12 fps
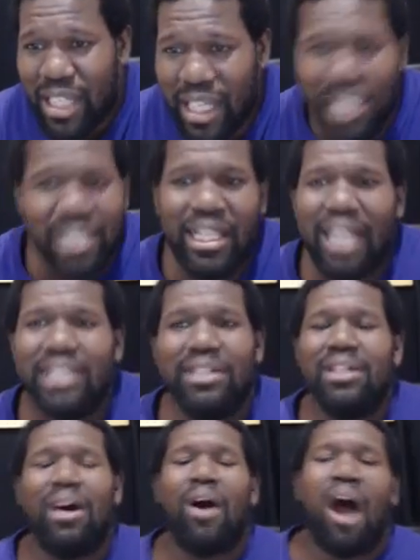He said,
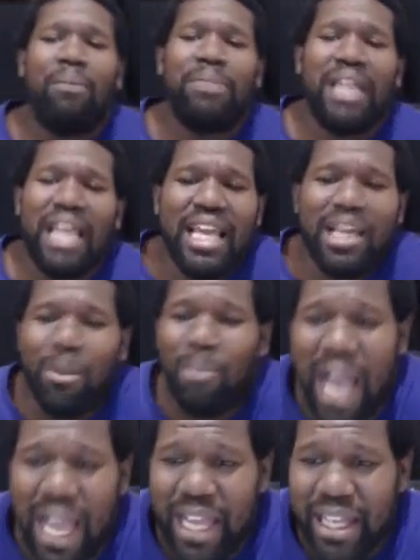you know, I'm the
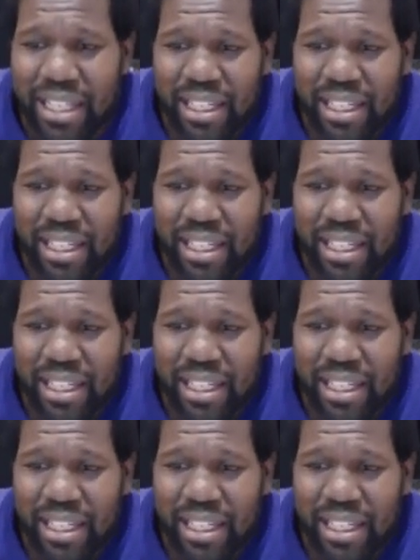Edomite.